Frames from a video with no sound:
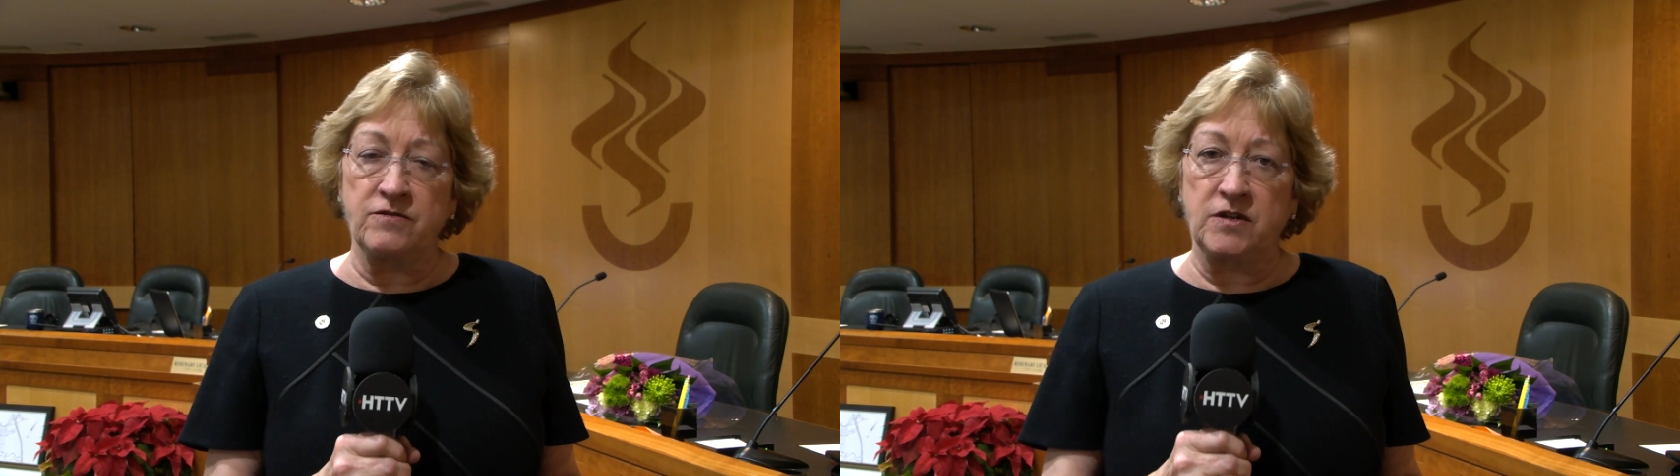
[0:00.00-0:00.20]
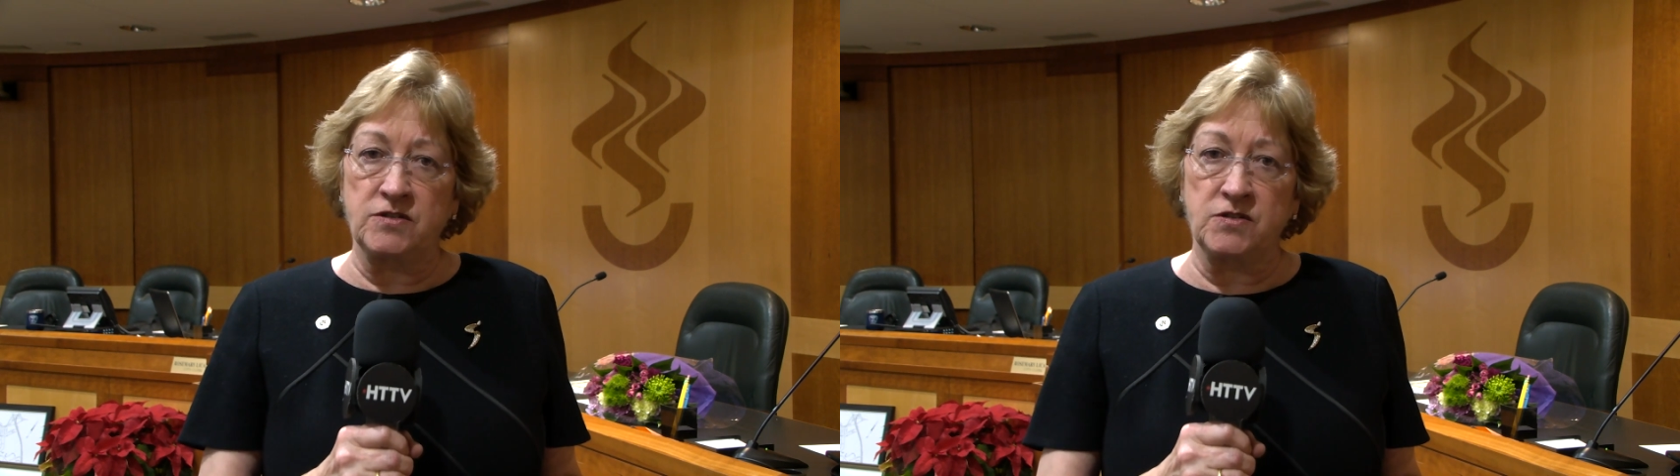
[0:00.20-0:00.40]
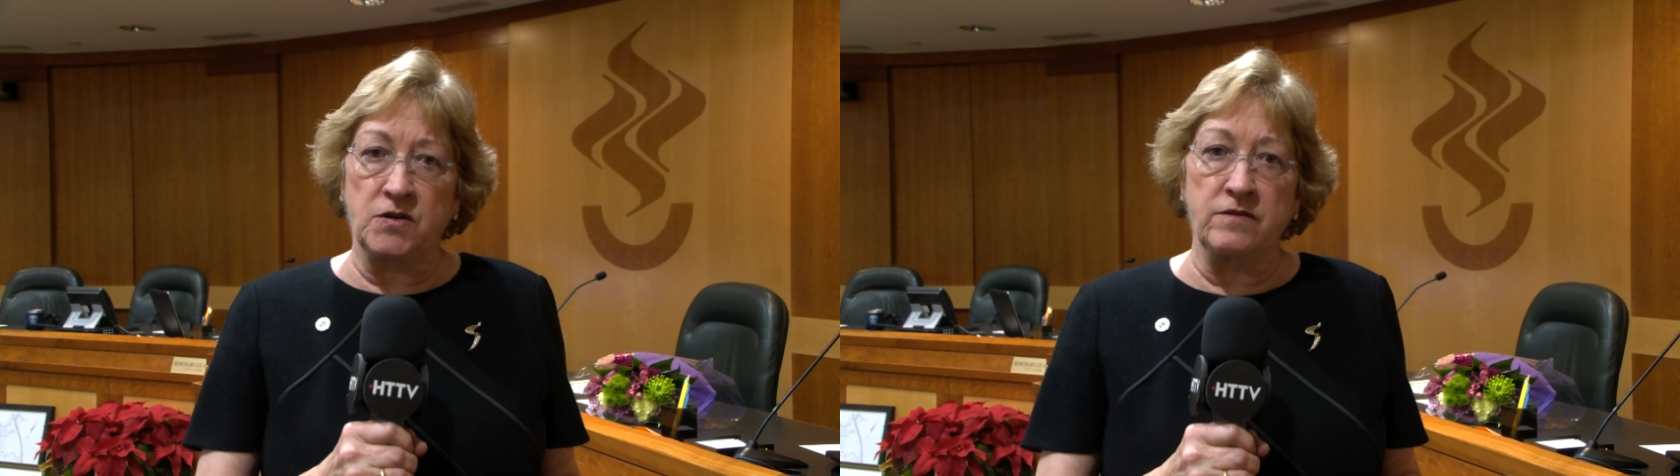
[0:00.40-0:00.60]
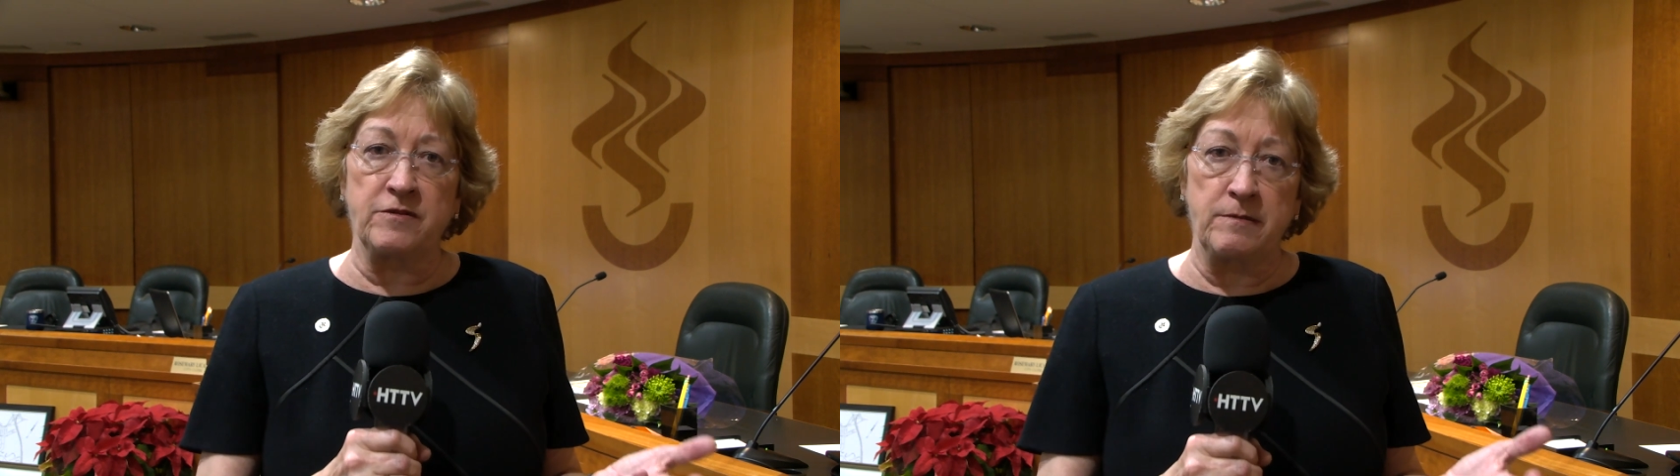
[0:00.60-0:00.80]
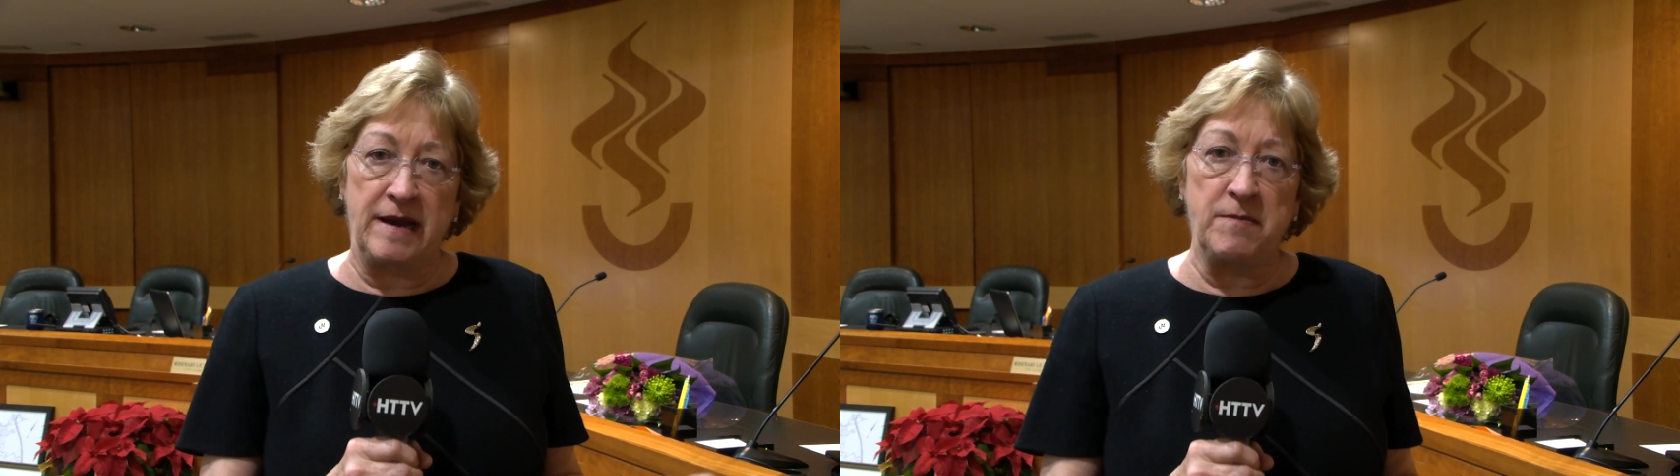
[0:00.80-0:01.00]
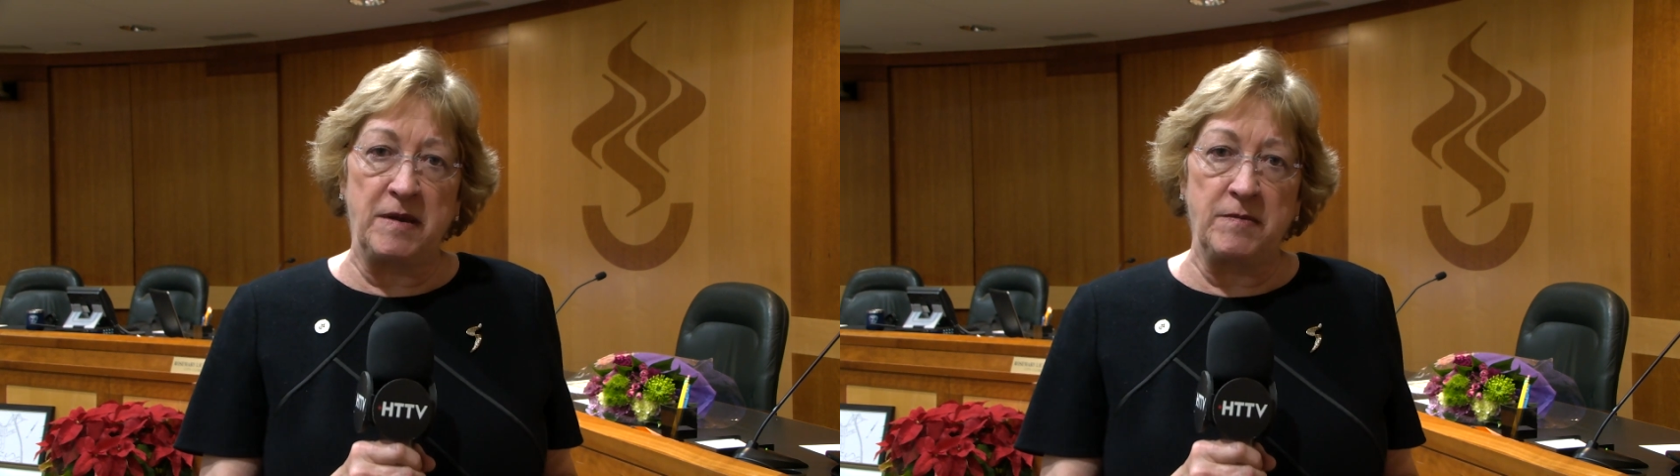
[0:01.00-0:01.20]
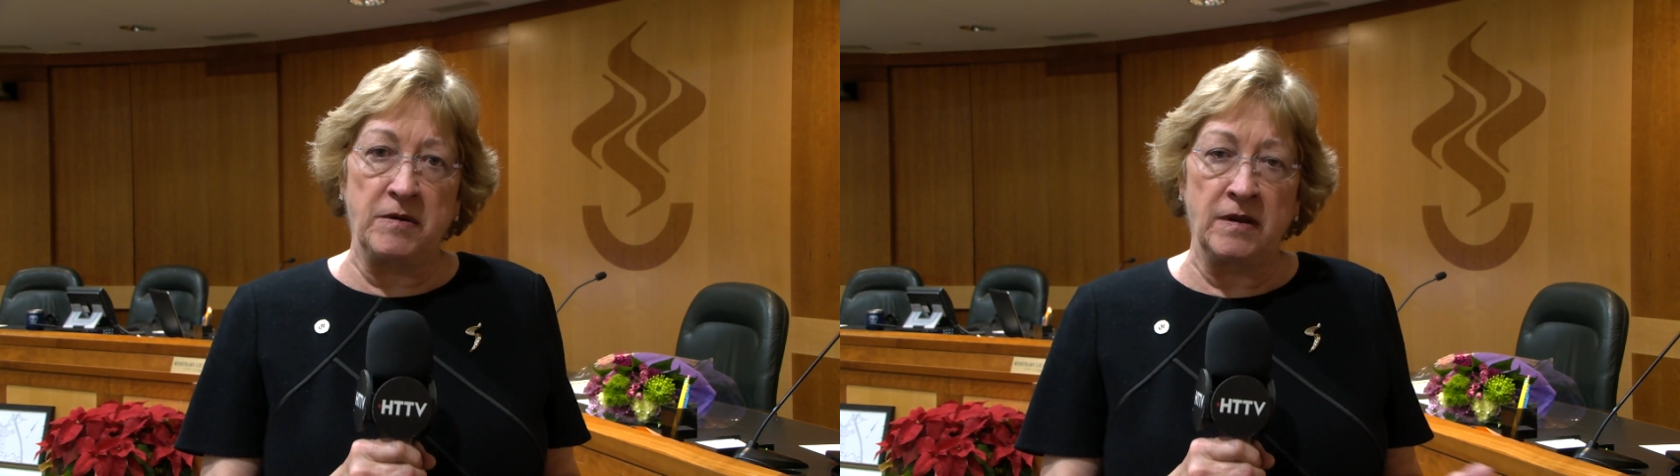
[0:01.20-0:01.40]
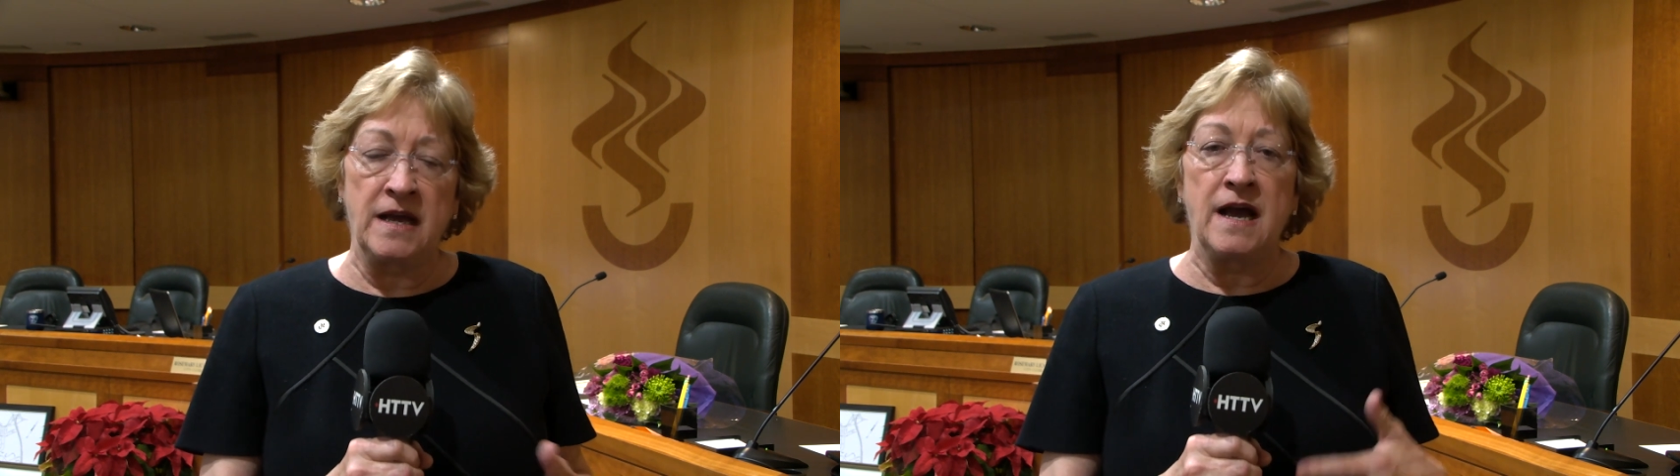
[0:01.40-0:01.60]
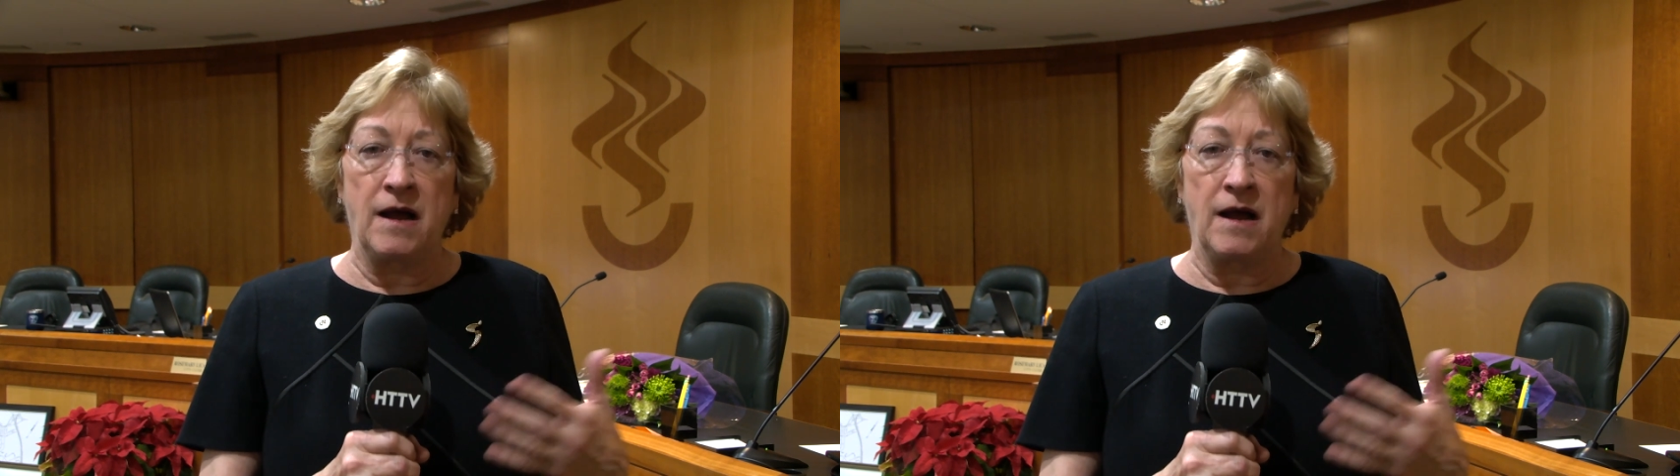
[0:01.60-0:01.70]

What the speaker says: of concern for many people.